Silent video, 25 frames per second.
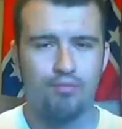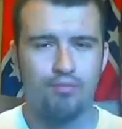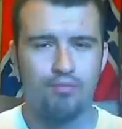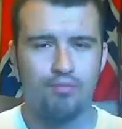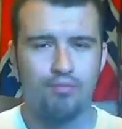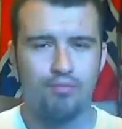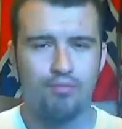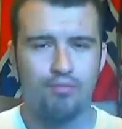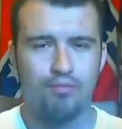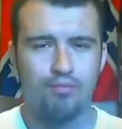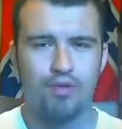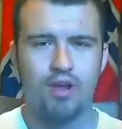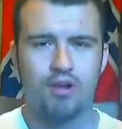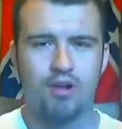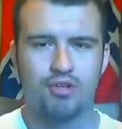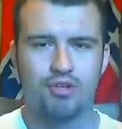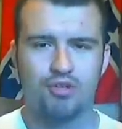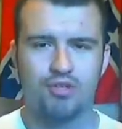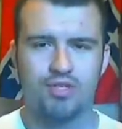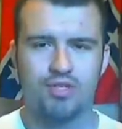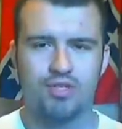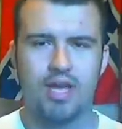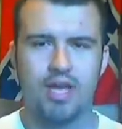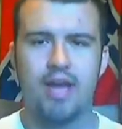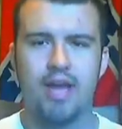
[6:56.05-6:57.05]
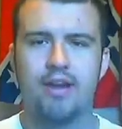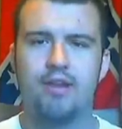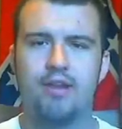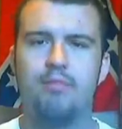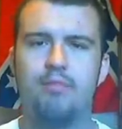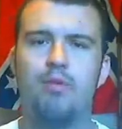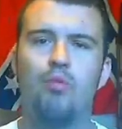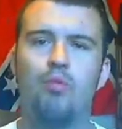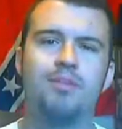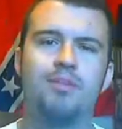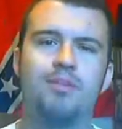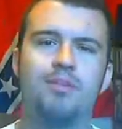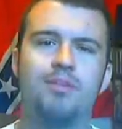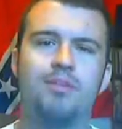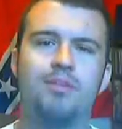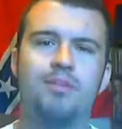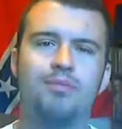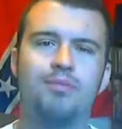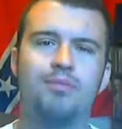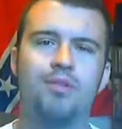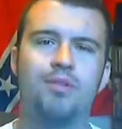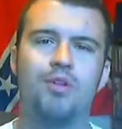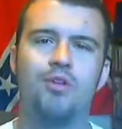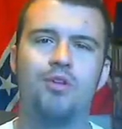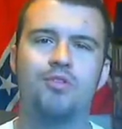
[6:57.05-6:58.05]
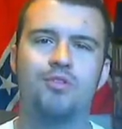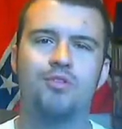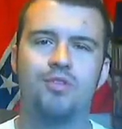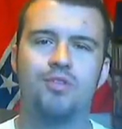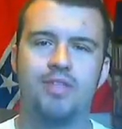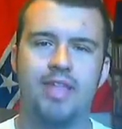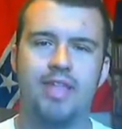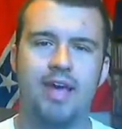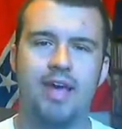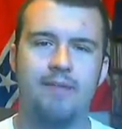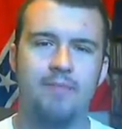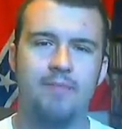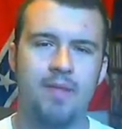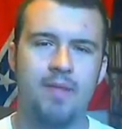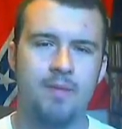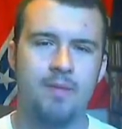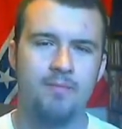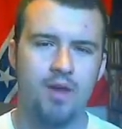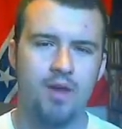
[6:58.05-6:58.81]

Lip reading: we want to bring our society to be one step closer to that